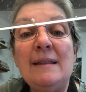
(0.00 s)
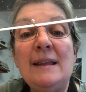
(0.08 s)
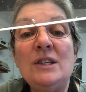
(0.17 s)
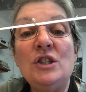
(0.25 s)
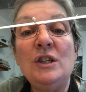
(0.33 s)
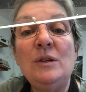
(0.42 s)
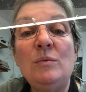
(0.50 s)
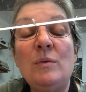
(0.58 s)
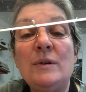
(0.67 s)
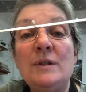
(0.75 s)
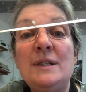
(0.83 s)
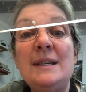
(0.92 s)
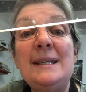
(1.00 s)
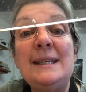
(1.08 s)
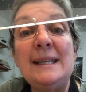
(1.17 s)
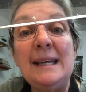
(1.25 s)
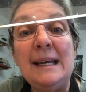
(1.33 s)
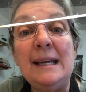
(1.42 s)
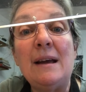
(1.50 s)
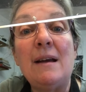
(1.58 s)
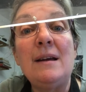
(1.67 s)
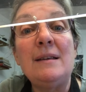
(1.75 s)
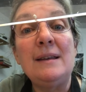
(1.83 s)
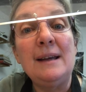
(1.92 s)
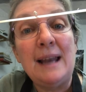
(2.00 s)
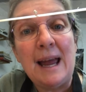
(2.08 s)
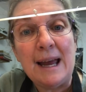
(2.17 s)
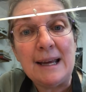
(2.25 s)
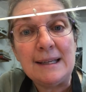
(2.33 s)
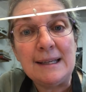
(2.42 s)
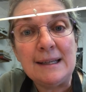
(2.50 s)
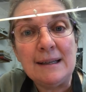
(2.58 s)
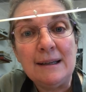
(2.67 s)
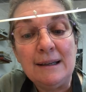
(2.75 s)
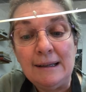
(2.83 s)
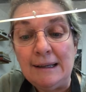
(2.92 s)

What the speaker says: that you want to see on the glass.